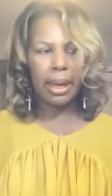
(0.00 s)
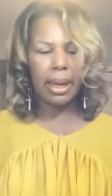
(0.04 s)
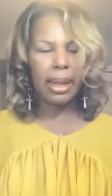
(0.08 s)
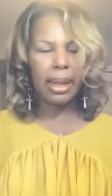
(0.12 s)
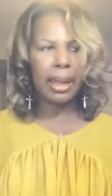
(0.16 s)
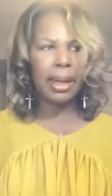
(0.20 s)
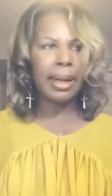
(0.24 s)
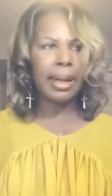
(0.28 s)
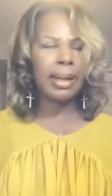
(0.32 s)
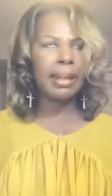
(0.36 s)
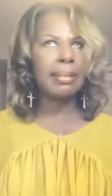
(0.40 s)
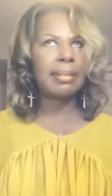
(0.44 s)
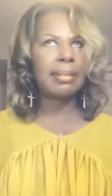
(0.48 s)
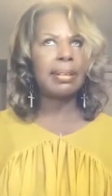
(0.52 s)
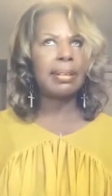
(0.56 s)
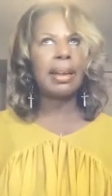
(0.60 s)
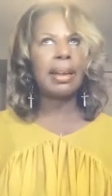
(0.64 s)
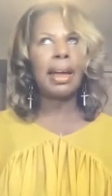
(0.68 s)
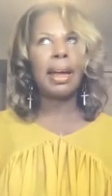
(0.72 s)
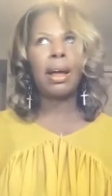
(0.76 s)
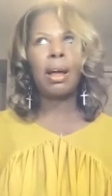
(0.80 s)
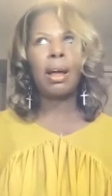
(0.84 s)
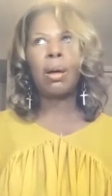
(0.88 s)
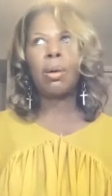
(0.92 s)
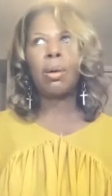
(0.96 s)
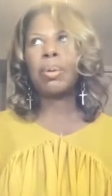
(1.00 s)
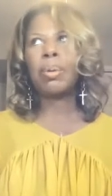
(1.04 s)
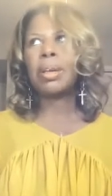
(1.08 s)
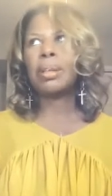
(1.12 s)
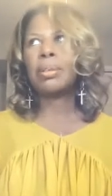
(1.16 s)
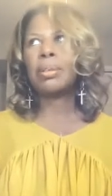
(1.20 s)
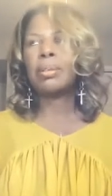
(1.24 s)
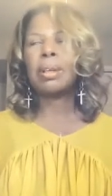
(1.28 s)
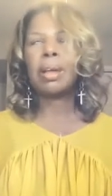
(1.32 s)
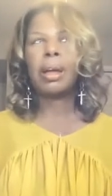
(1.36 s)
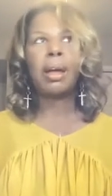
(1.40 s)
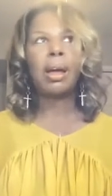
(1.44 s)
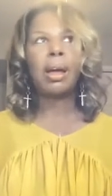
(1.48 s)
like I said, I
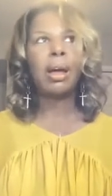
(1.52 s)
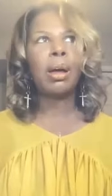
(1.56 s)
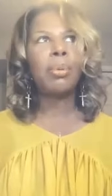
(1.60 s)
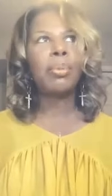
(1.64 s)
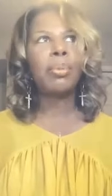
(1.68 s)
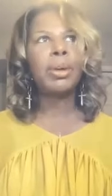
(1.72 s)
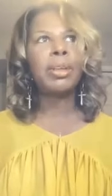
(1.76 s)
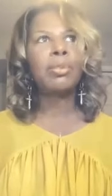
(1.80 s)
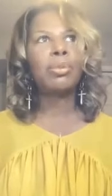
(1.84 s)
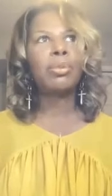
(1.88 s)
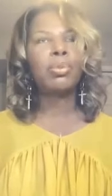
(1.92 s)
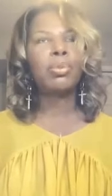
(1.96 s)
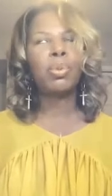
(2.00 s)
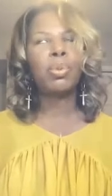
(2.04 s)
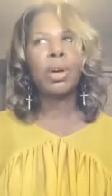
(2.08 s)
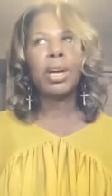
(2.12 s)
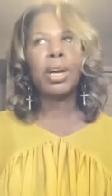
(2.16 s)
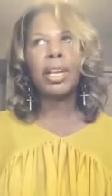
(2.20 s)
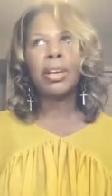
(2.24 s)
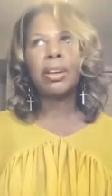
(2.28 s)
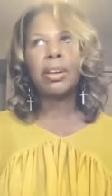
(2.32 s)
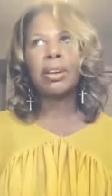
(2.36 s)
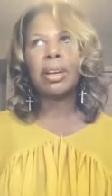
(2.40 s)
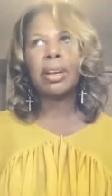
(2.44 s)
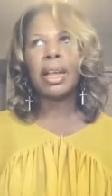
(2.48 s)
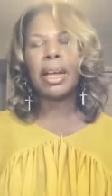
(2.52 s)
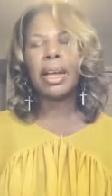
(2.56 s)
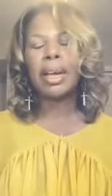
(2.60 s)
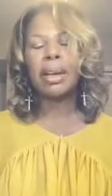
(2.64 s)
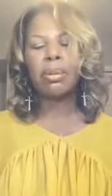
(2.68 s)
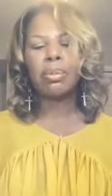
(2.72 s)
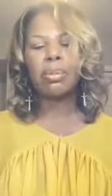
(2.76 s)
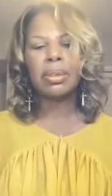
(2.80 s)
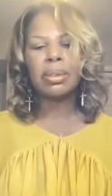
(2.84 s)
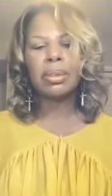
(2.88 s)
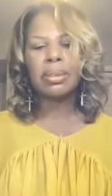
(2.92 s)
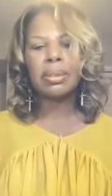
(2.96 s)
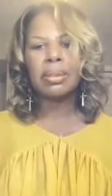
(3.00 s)
always wondered,
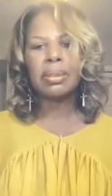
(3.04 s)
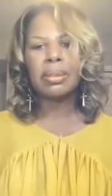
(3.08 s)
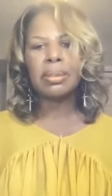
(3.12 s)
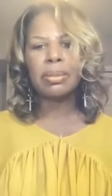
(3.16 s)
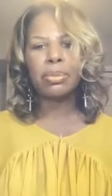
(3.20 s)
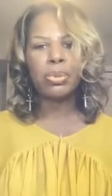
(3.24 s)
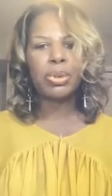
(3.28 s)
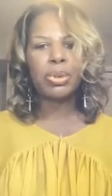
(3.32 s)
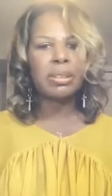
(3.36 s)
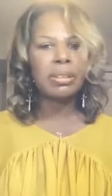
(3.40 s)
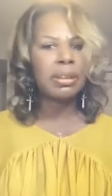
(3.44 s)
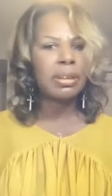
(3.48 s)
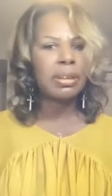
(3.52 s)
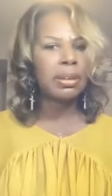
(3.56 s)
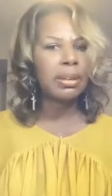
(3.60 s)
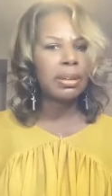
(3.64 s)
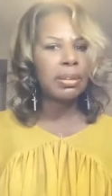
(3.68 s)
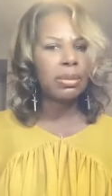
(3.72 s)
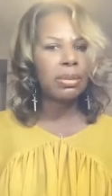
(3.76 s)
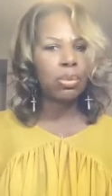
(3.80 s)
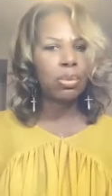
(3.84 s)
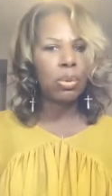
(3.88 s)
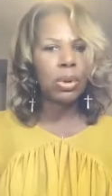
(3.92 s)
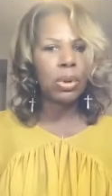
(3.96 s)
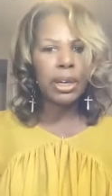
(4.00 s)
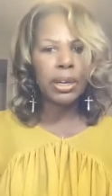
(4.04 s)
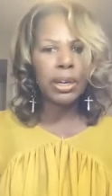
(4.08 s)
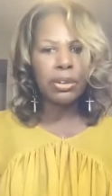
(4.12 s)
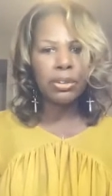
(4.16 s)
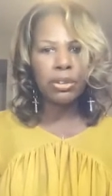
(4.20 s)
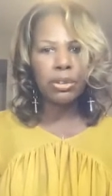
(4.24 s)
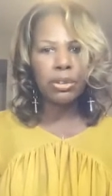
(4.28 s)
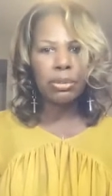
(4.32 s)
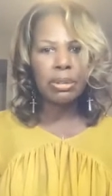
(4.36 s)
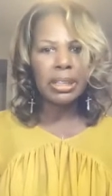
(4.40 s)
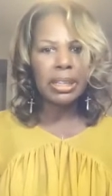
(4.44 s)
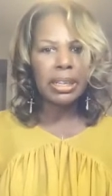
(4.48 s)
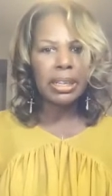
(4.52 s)
like, was there this one or
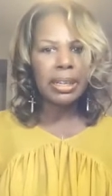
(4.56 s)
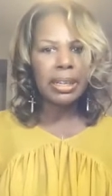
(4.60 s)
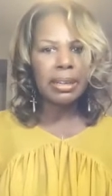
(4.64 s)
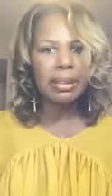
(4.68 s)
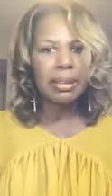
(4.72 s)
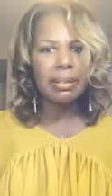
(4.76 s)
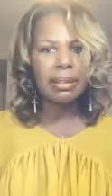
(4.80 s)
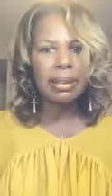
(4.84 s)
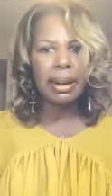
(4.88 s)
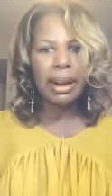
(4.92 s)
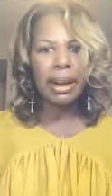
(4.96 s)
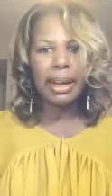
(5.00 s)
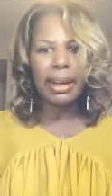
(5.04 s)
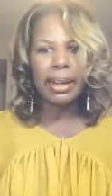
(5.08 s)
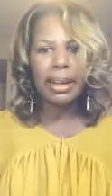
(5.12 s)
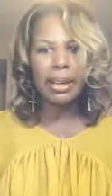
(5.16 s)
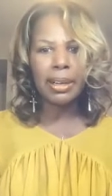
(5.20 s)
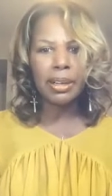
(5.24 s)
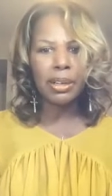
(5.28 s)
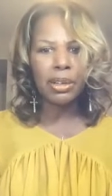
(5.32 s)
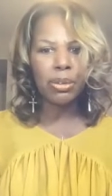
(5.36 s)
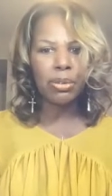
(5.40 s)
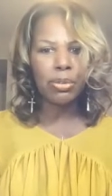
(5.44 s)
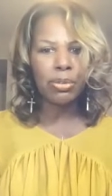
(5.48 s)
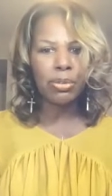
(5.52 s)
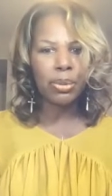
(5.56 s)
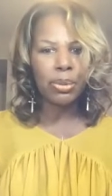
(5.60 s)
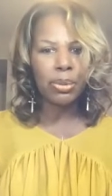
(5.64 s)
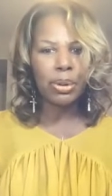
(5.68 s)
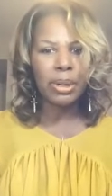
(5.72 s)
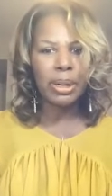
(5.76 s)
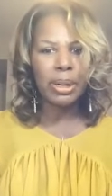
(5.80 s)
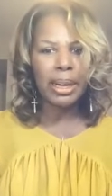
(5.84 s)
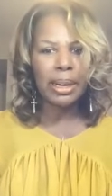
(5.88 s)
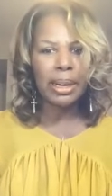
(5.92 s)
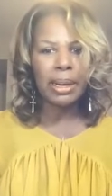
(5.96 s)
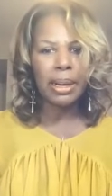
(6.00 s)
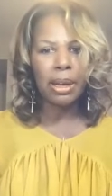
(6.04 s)
two things that I can look for
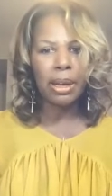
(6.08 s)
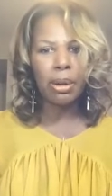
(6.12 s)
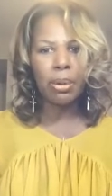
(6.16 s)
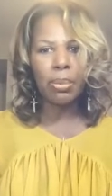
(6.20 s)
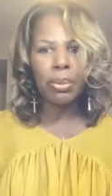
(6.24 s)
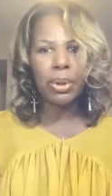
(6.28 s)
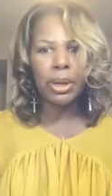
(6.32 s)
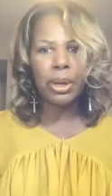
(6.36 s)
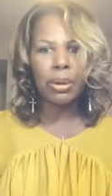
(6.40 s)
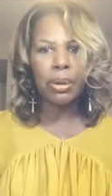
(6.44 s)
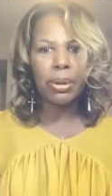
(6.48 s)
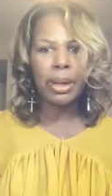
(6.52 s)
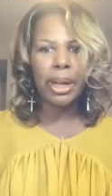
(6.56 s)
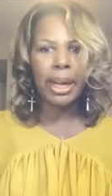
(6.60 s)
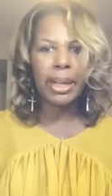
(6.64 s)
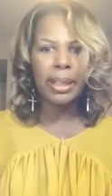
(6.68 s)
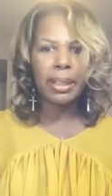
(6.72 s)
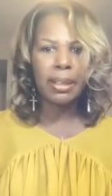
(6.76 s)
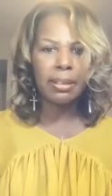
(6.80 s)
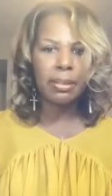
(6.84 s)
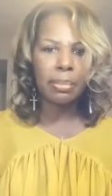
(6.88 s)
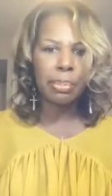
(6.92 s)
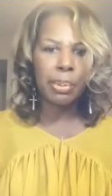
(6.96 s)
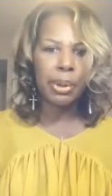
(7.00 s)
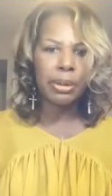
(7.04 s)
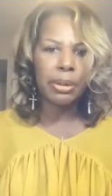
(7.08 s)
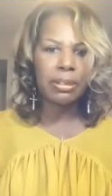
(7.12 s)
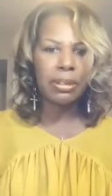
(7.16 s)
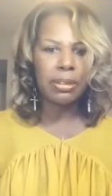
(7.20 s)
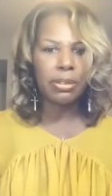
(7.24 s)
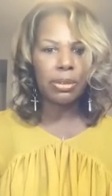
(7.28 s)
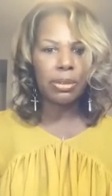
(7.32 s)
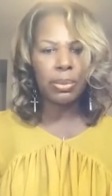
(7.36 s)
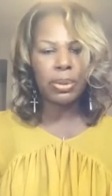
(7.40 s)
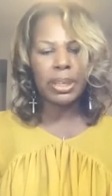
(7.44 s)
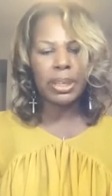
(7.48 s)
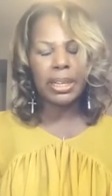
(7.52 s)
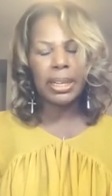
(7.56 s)
and I know, well, okay, this person
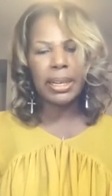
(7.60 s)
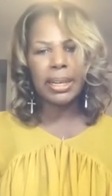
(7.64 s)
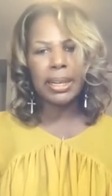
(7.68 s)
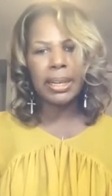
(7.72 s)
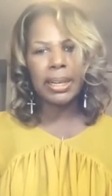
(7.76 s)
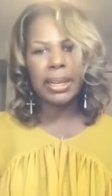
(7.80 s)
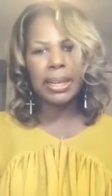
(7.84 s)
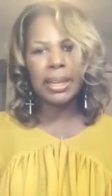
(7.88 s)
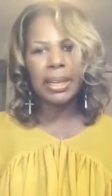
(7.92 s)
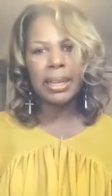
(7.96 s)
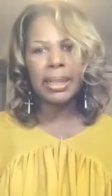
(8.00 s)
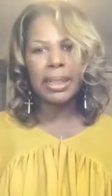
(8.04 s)
is really in need.